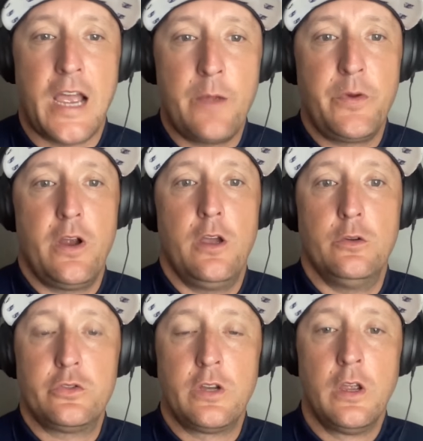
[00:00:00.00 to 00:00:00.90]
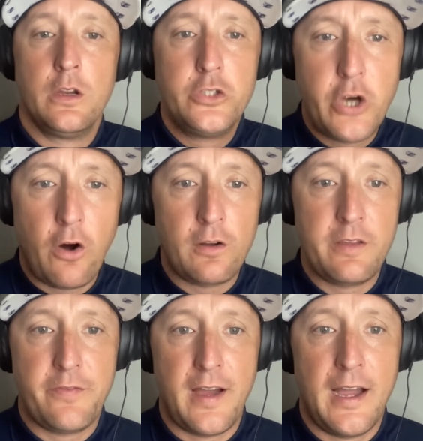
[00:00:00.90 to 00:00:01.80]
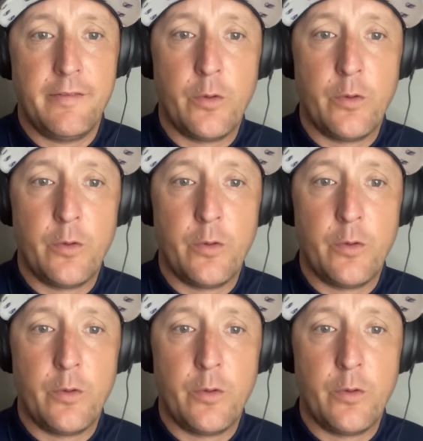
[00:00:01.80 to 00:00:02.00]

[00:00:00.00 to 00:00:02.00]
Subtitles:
I'm your host, Charlie Five,